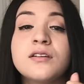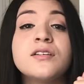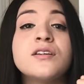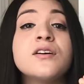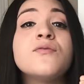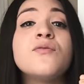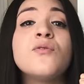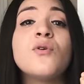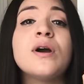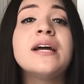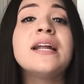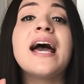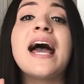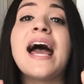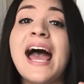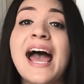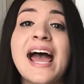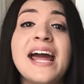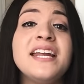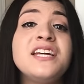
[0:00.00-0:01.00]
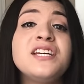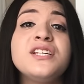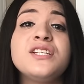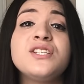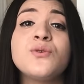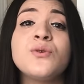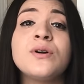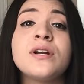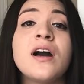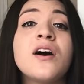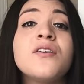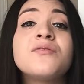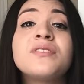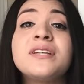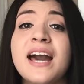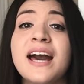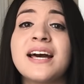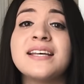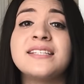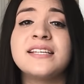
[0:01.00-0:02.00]
To avoid any sort of
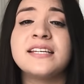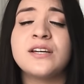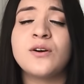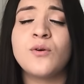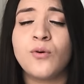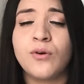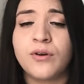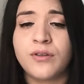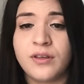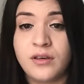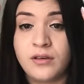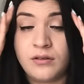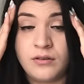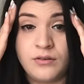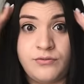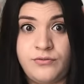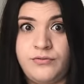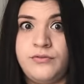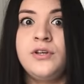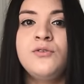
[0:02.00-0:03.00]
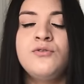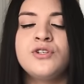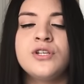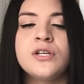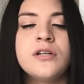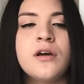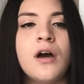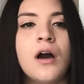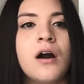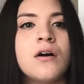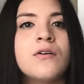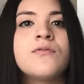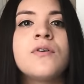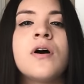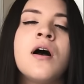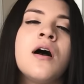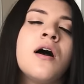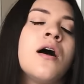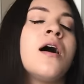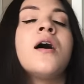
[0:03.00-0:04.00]
guessing or the confusion of
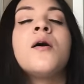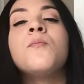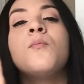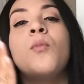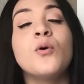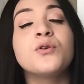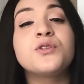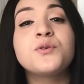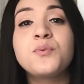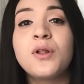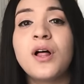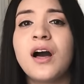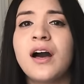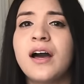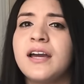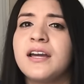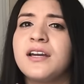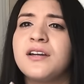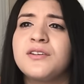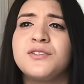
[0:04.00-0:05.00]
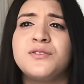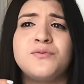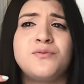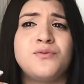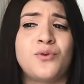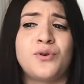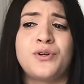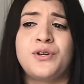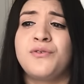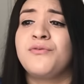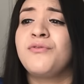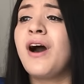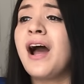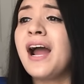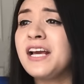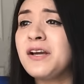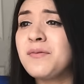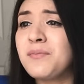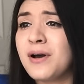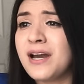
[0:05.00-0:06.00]
multiplying or
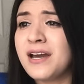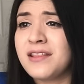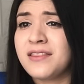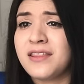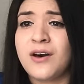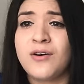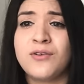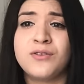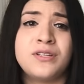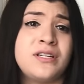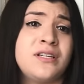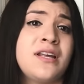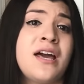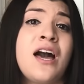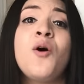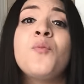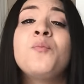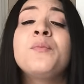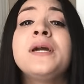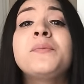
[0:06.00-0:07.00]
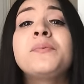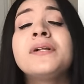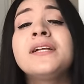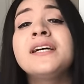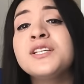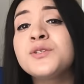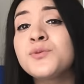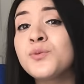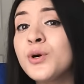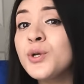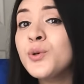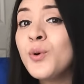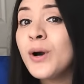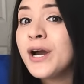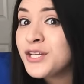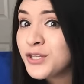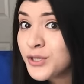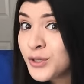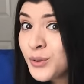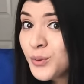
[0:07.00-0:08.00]
dividing by a thousand, help me please, what do I
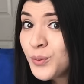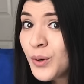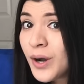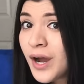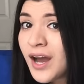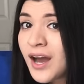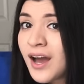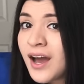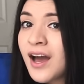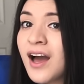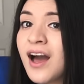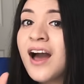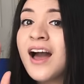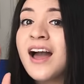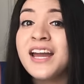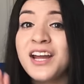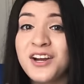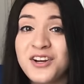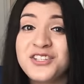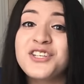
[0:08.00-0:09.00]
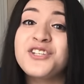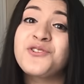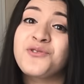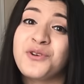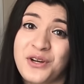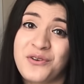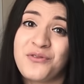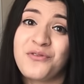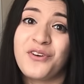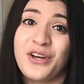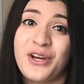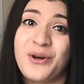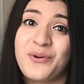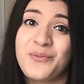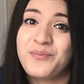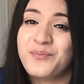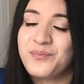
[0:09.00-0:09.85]
do? Here's a trick for you.